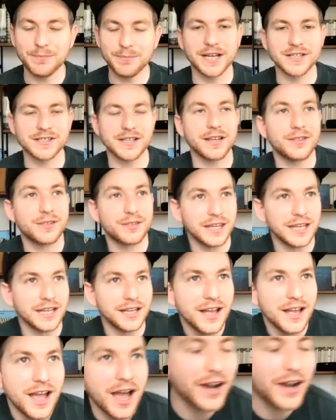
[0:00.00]
Because I
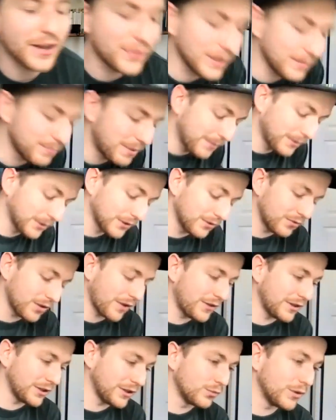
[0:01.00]
think, and I think people, I
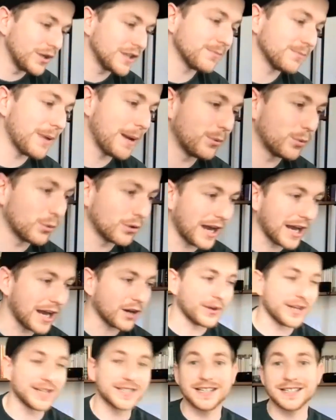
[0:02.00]
think the reason people were
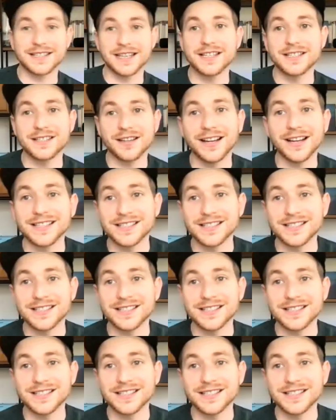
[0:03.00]
angry is because they started